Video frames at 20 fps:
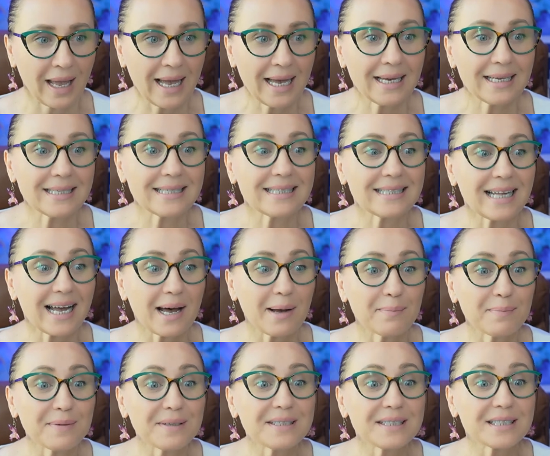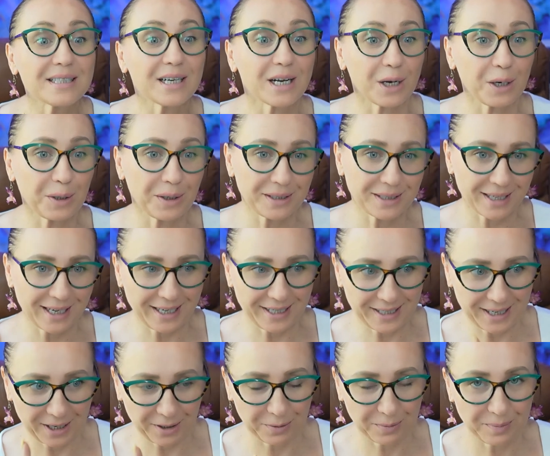Stop scrolling right
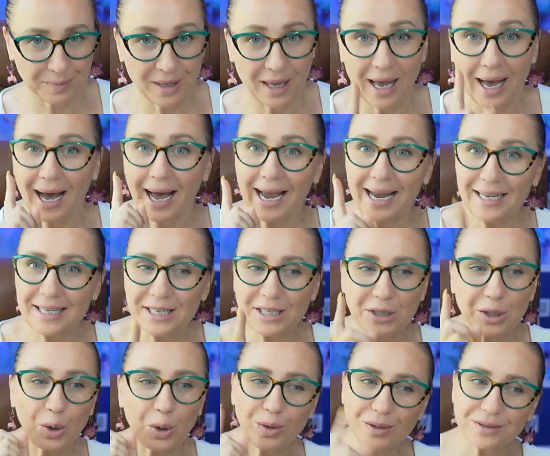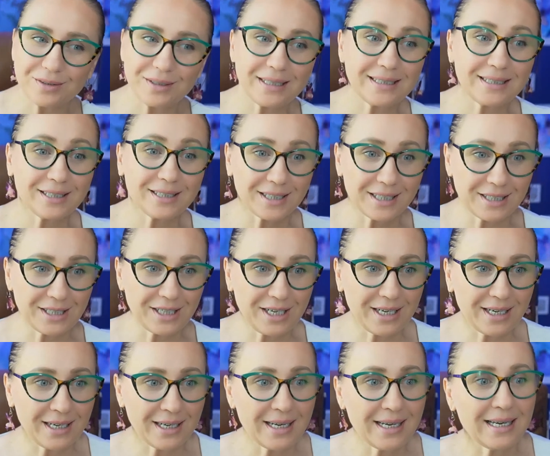now. I need only
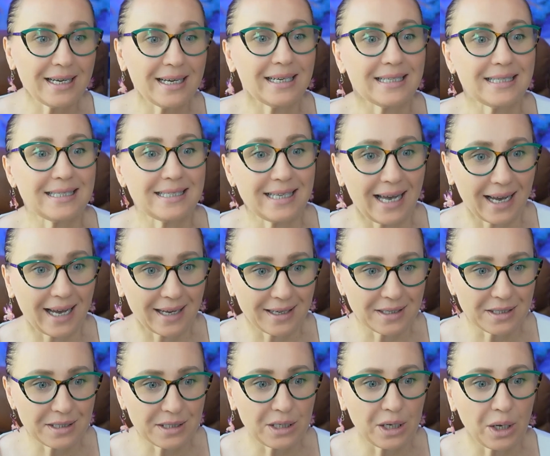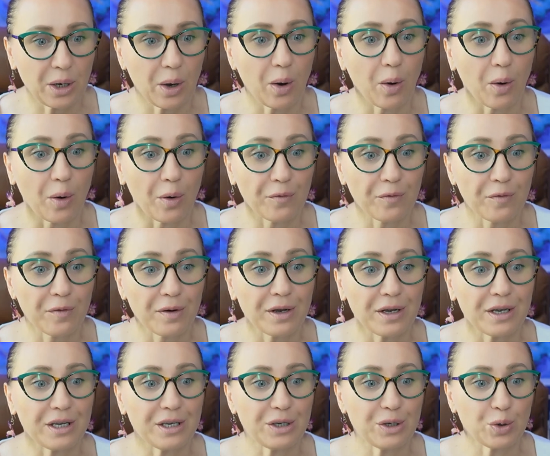30 seconds of
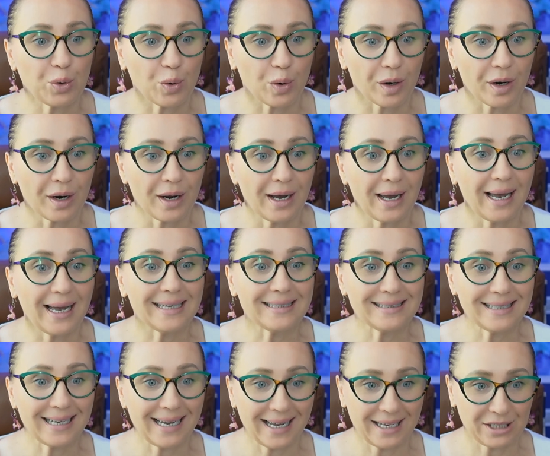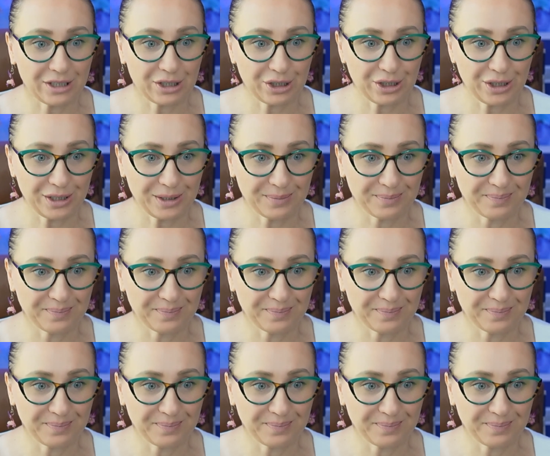your attention.